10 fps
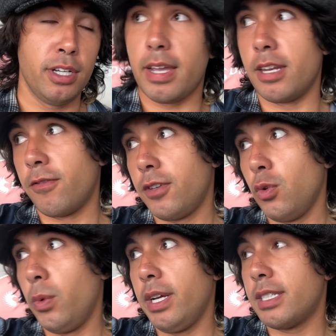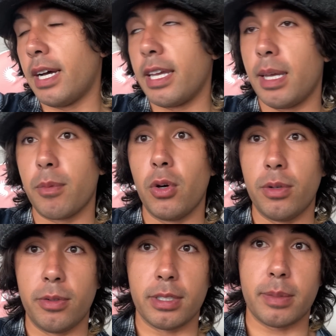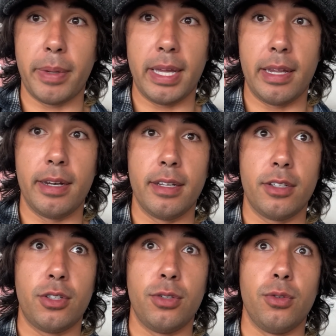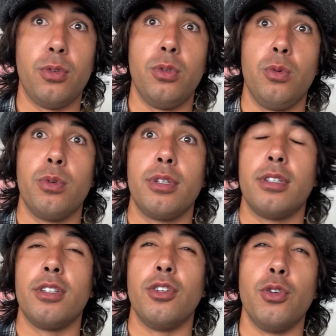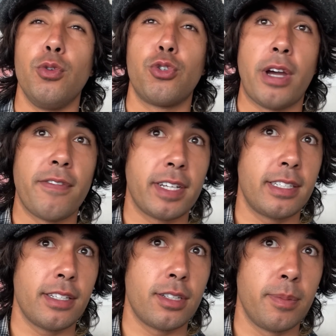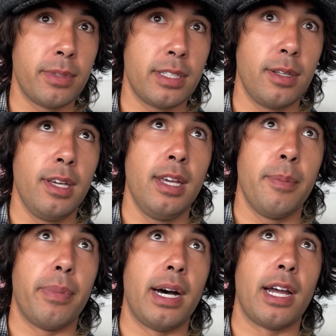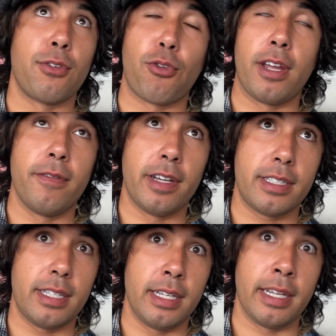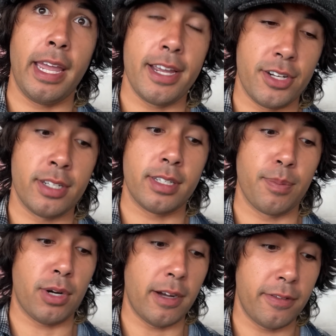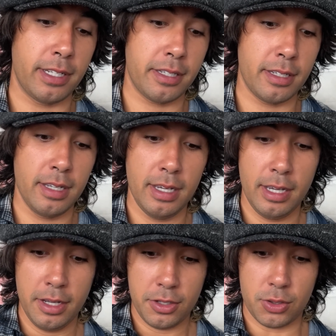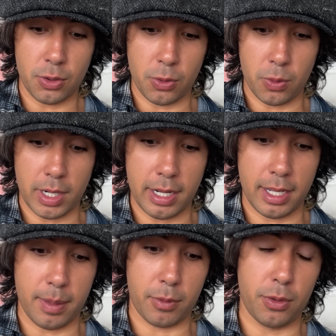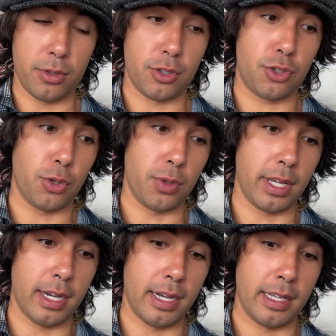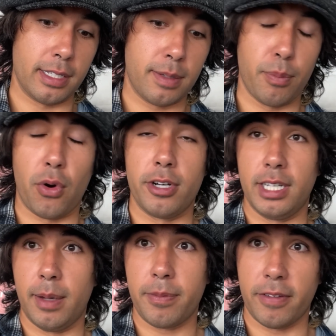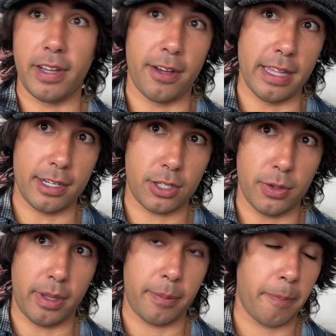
In a few weeks, I am going to expand to new traffic systems by reinvesting agency profits. So I am going to show you guys more in depth of how that's going.